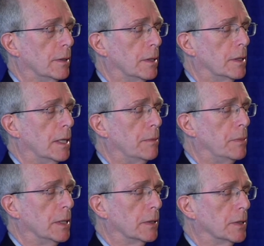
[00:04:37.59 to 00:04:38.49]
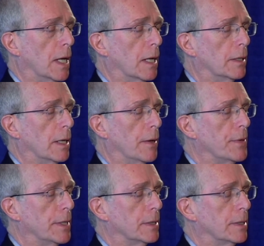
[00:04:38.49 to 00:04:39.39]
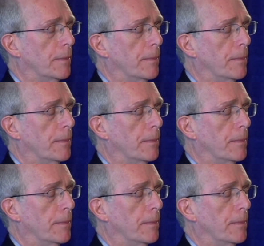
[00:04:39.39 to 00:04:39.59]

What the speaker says: Just let it be exactly how it is.